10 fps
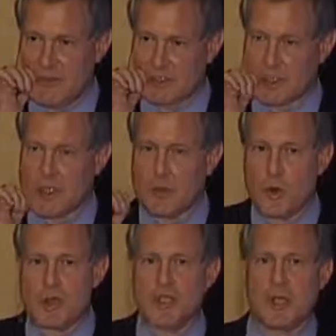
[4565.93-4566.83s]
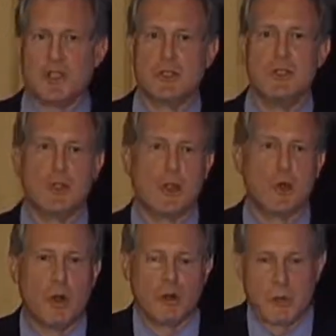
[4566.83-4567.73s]
circuit court judge in New York
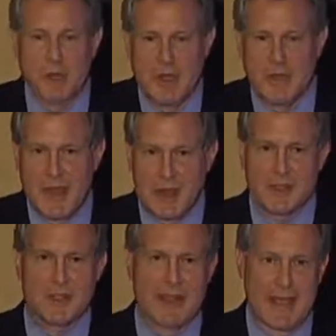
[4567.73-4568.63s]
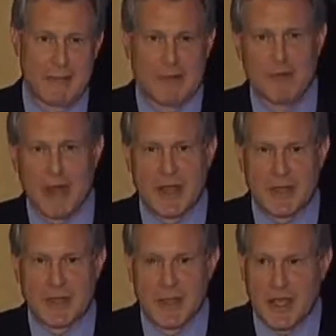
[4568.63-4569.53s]
called them, they are still a
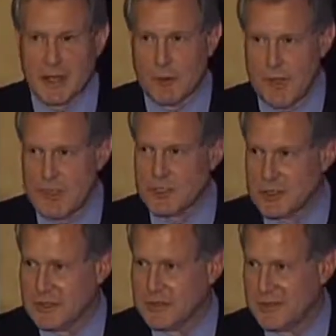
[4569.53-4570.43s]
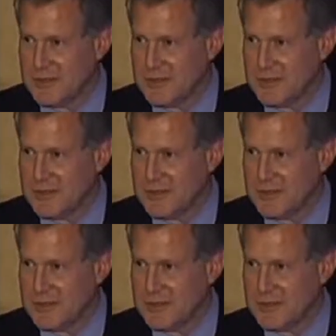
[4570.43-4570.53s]
McFrankenstein creation.